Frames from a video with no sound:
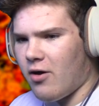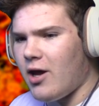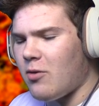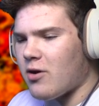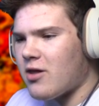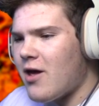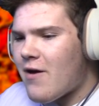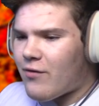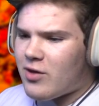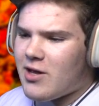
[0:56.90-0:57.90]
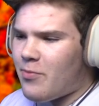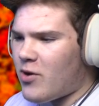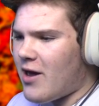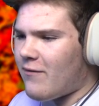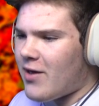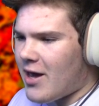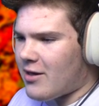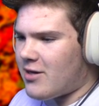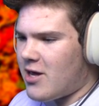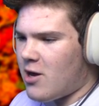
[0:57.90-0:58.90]
Anyways, first up we have,
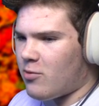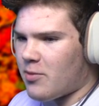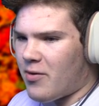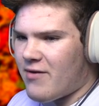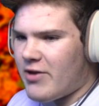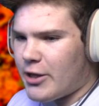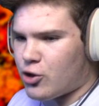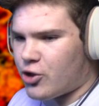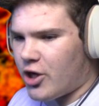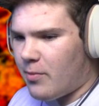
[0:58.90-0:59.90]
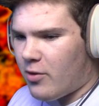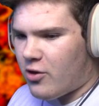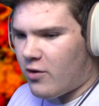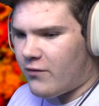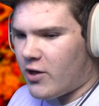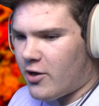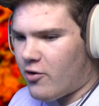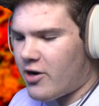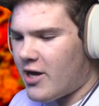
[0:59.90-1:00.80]
that's the year with the brave nature, Shadow Ball, Surf, Thunder, and